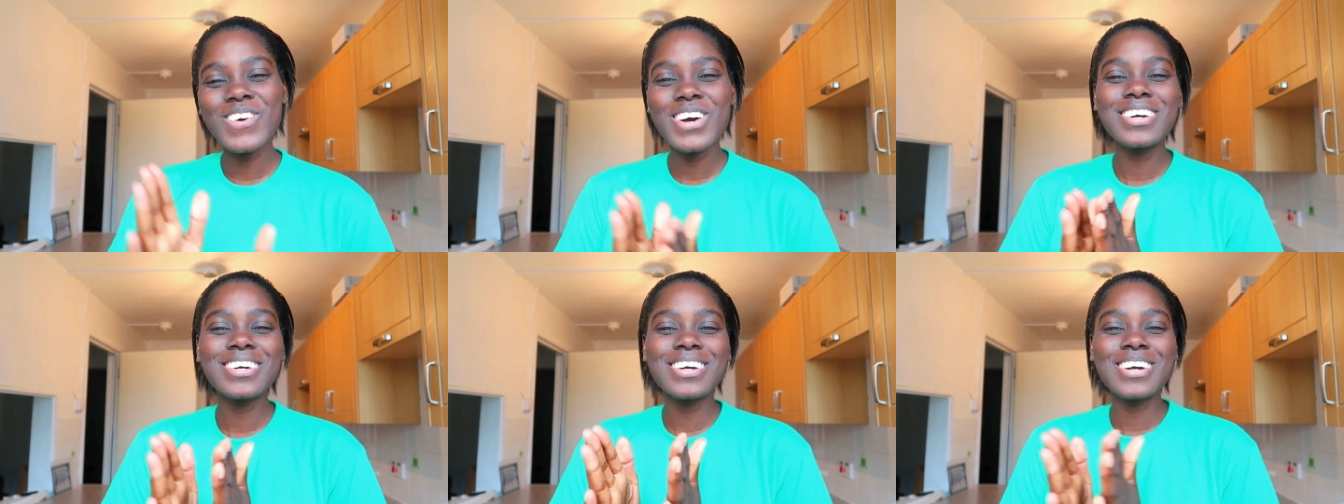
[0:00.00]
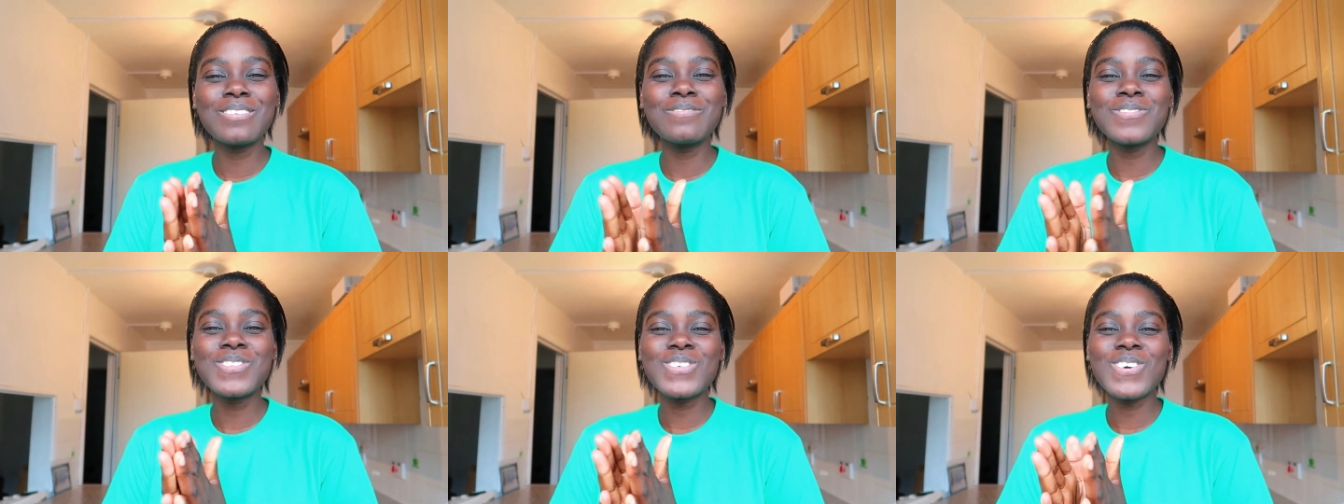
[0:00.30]

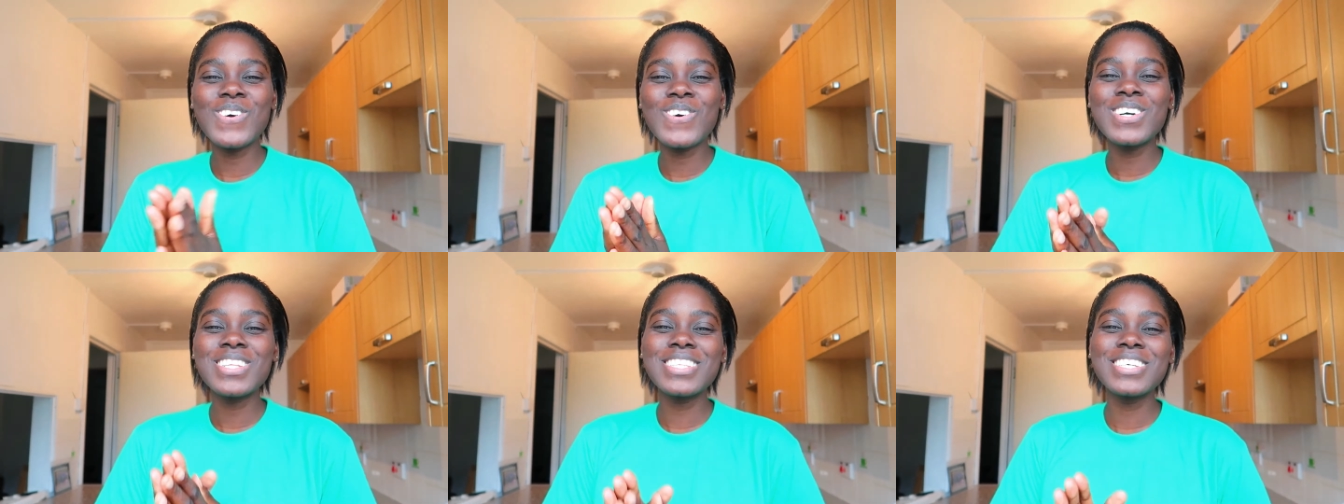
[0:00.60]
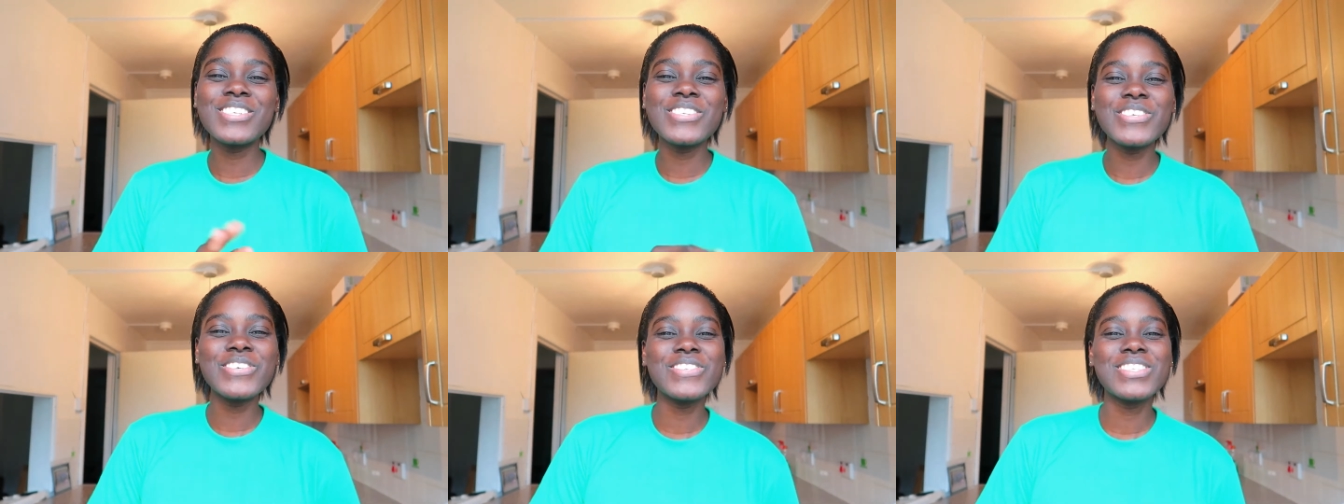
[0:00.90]
Welcome to all
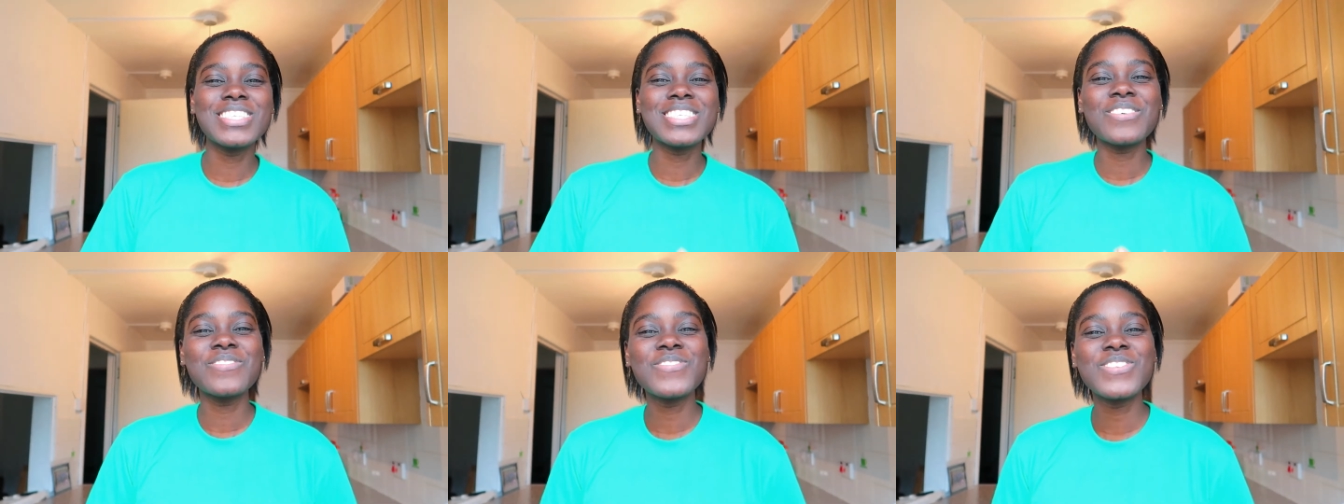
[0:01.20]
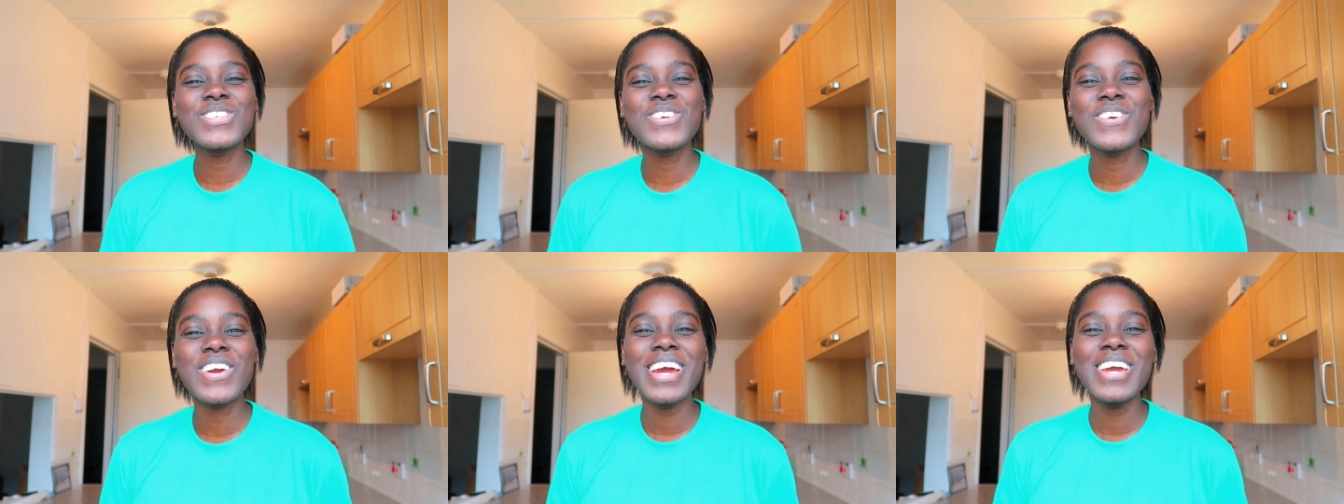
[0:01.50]
the new
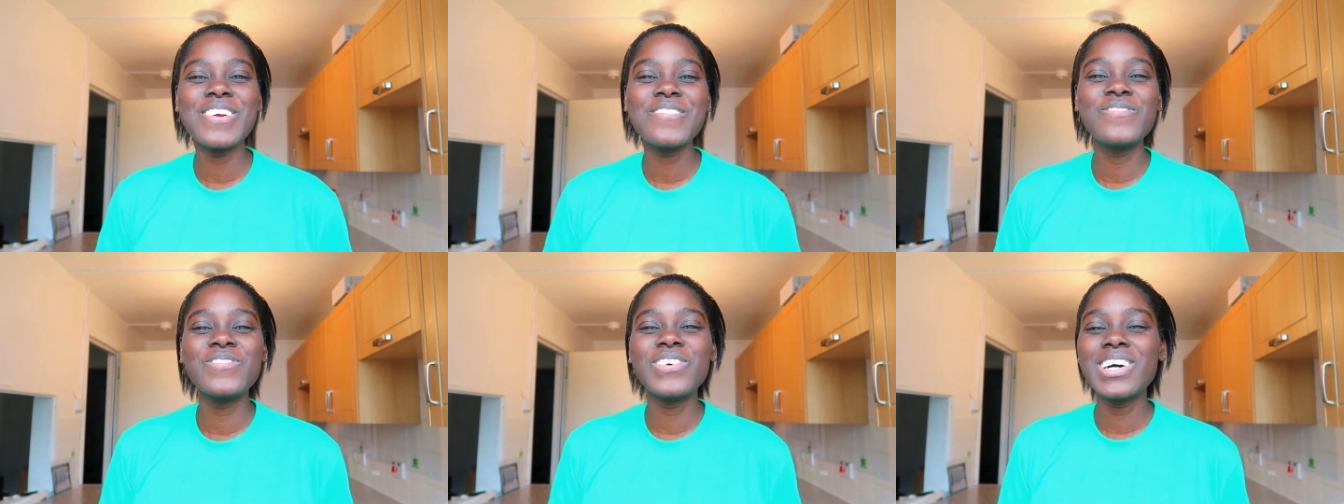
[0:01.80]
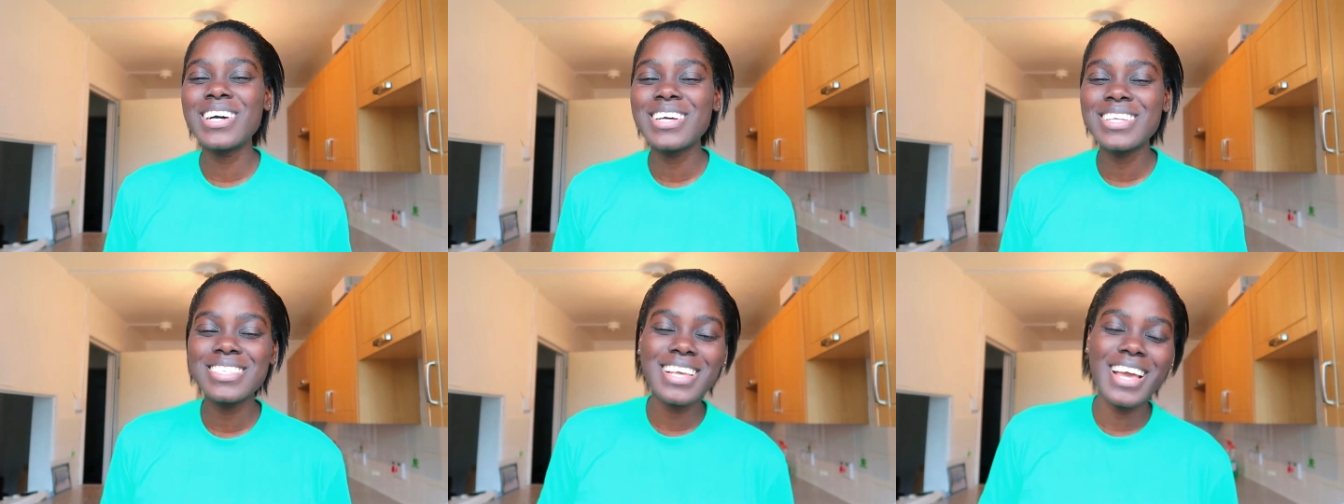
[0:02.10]

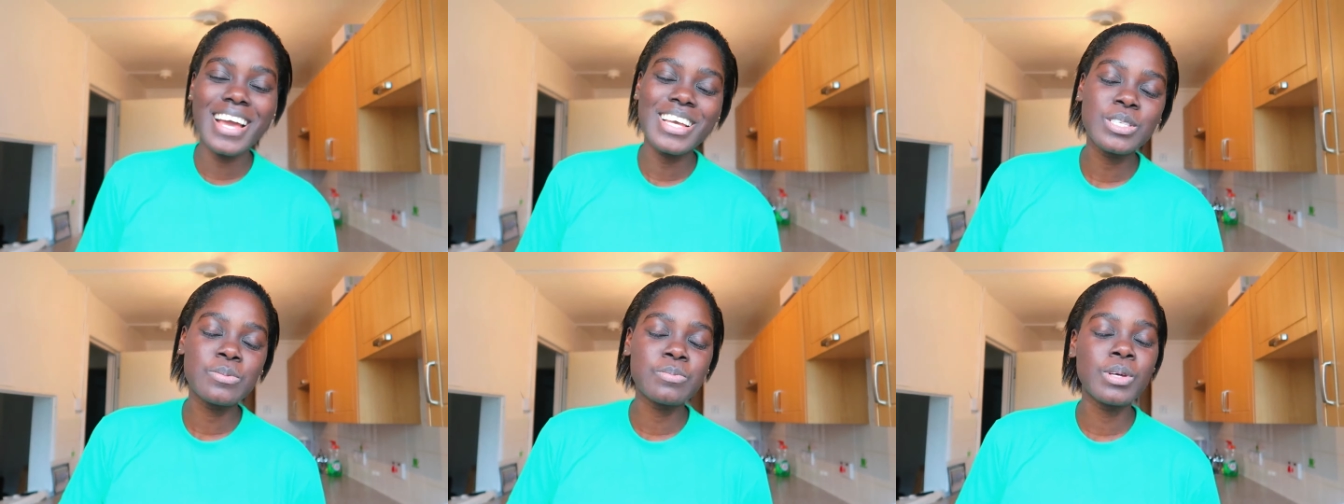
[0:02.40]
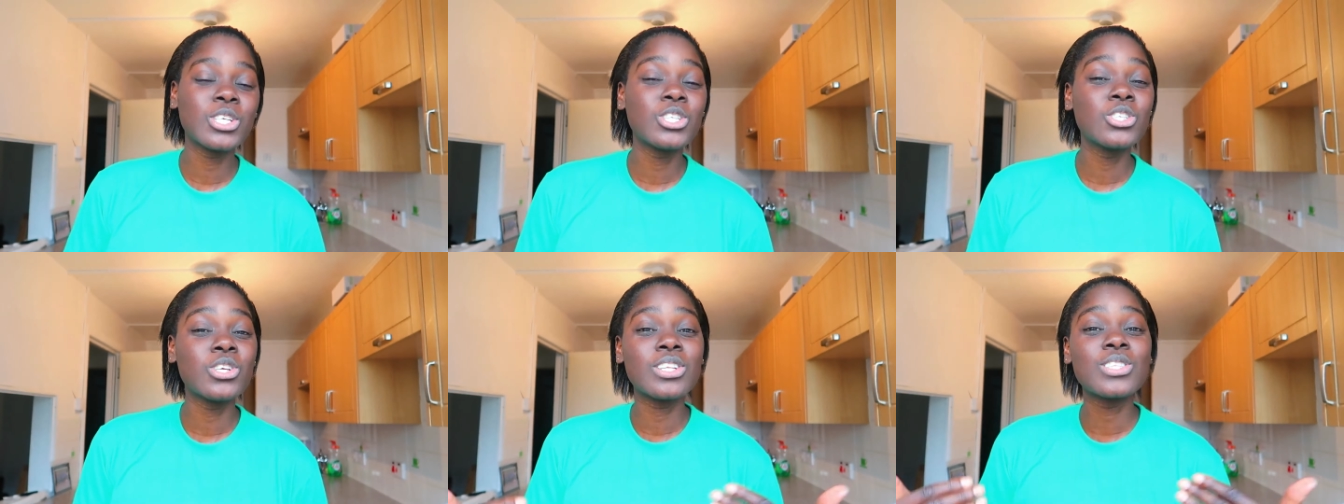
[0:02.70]
subscribers, guys.
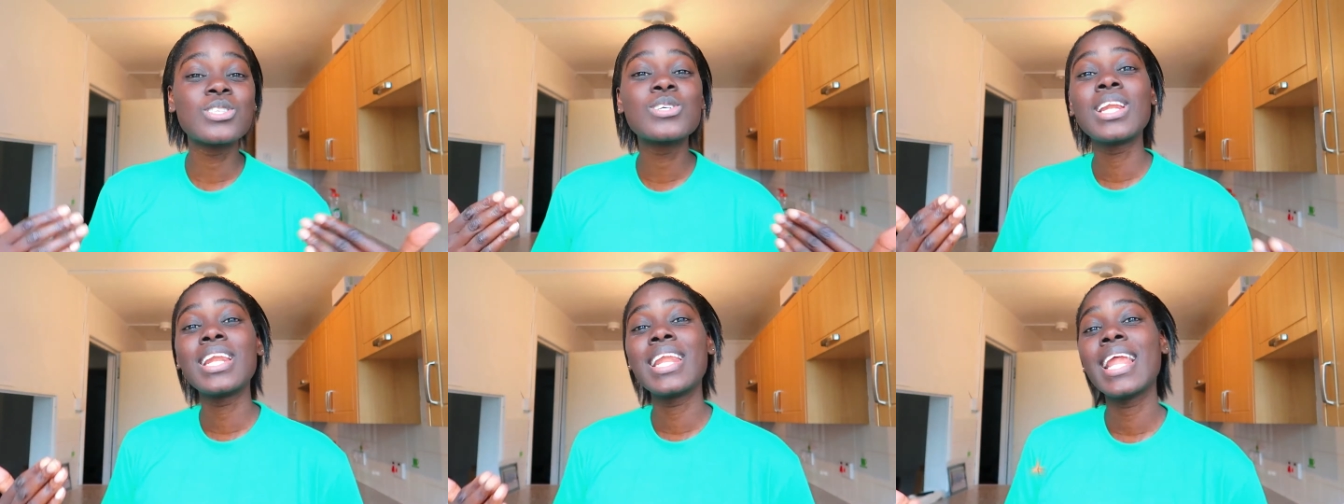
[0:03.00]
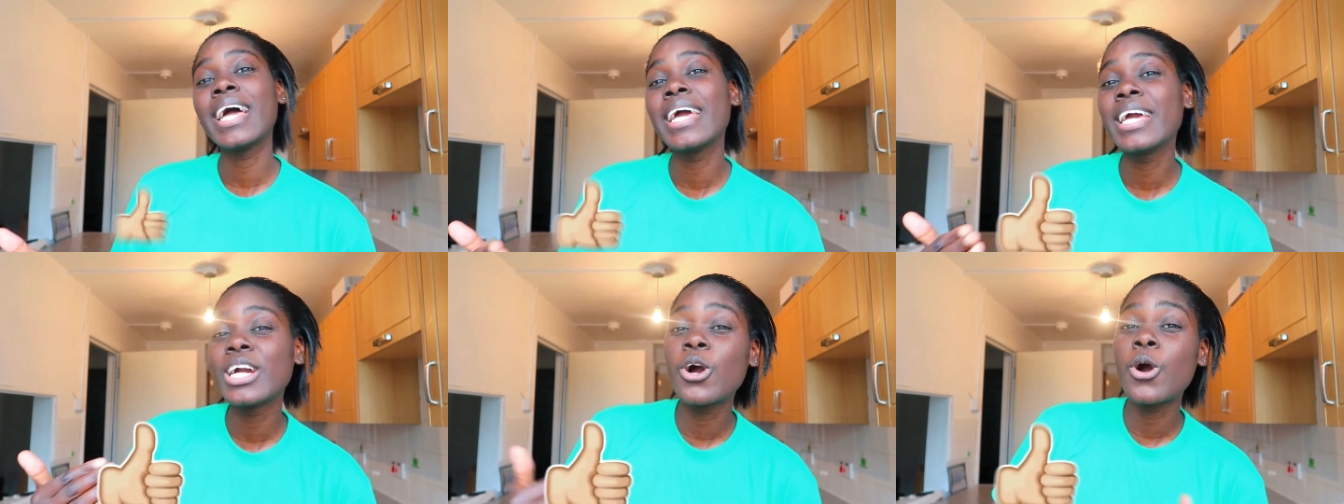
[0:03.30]
Make sure to
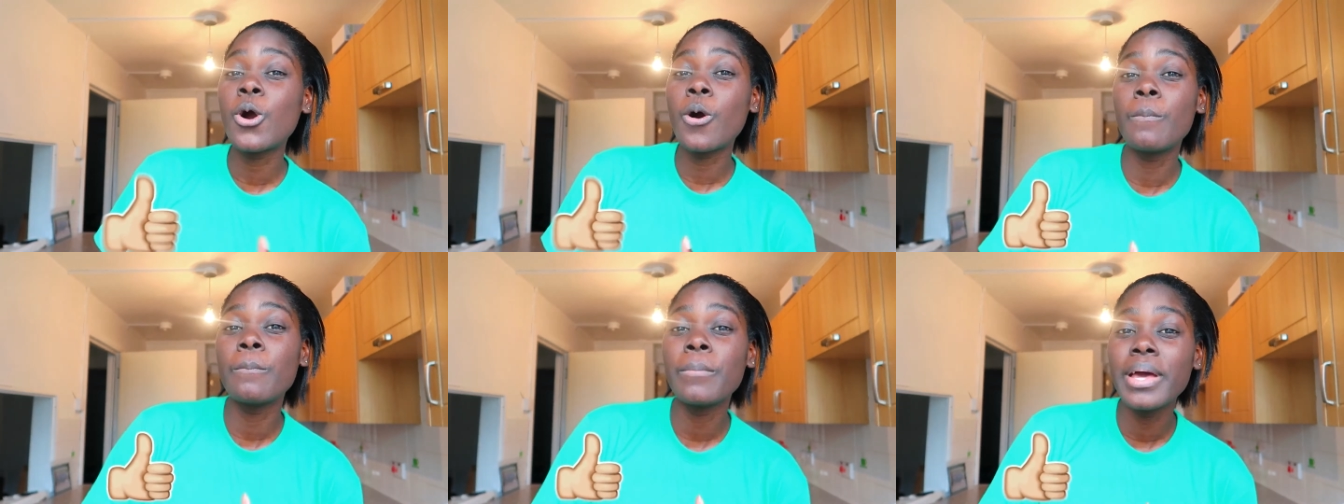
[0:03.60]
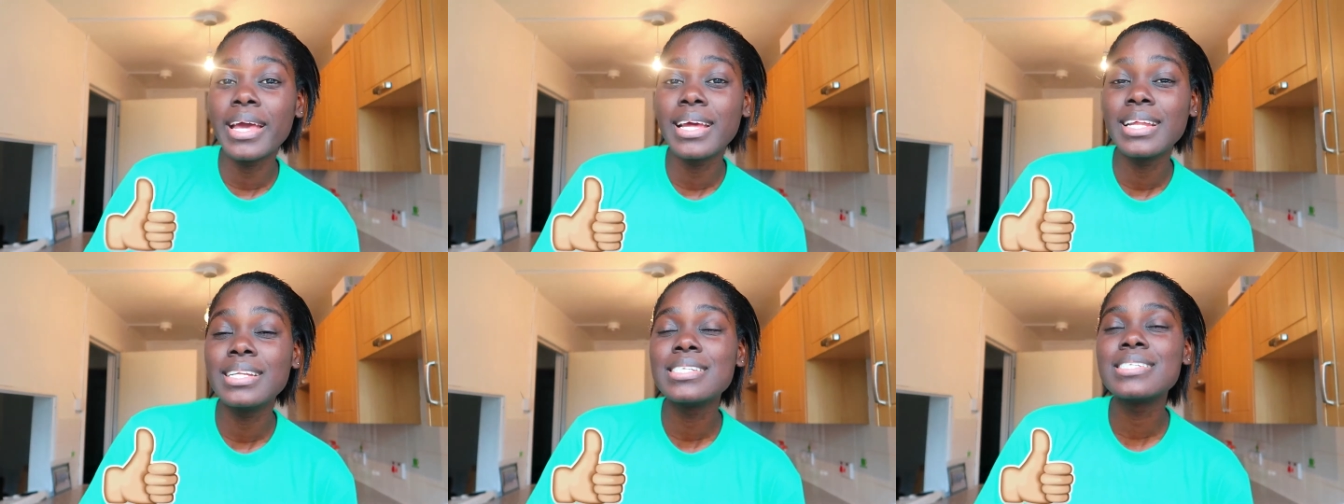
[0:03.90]
like,
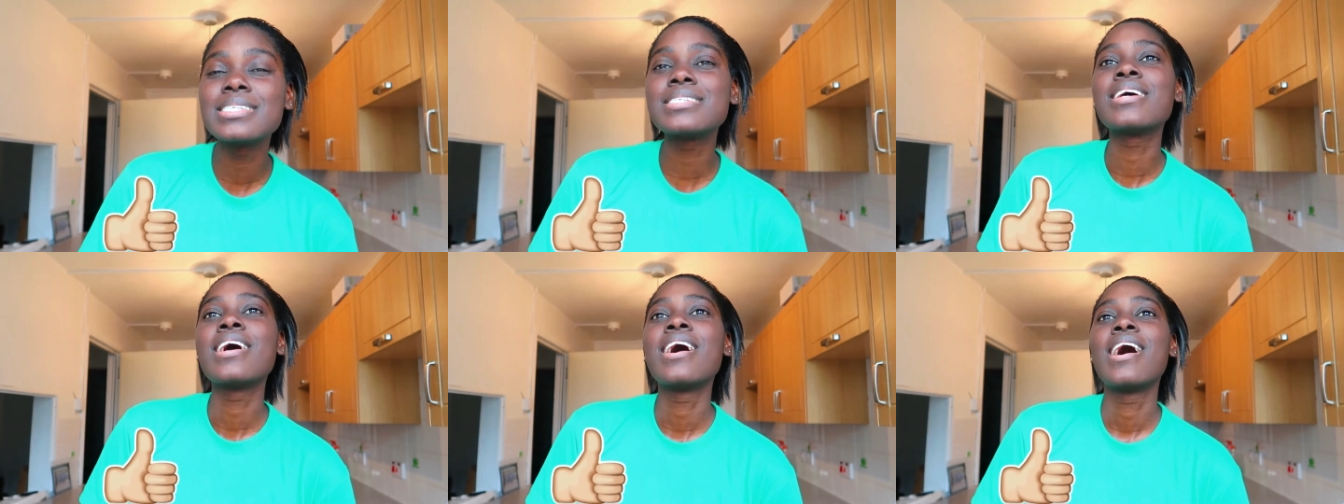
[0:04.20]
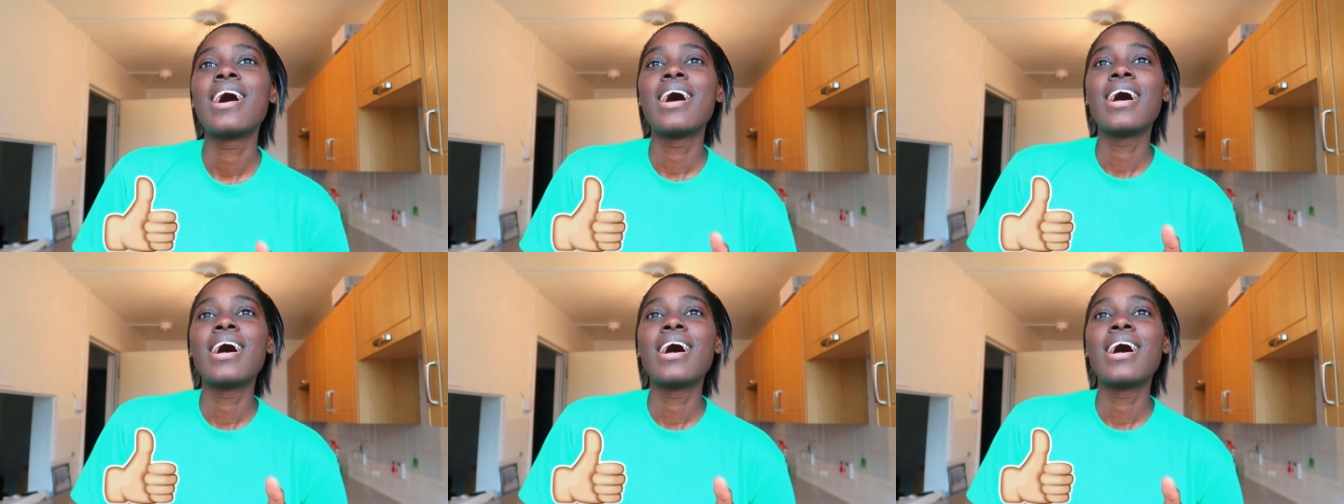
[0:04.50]
comment.